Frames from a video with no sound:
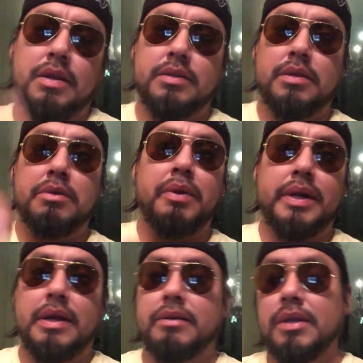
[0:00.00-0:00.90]
I'll tell you
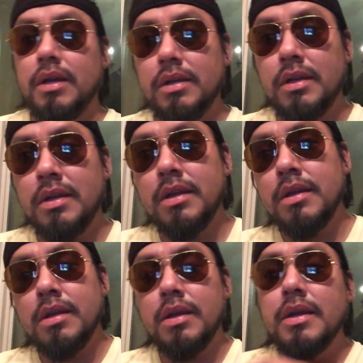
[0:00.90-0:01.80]
right
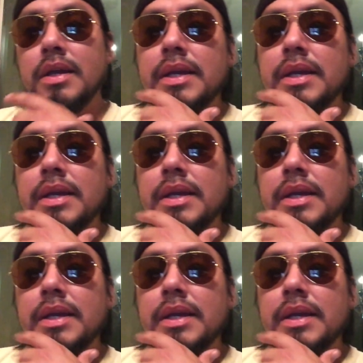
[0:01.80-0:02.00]
now.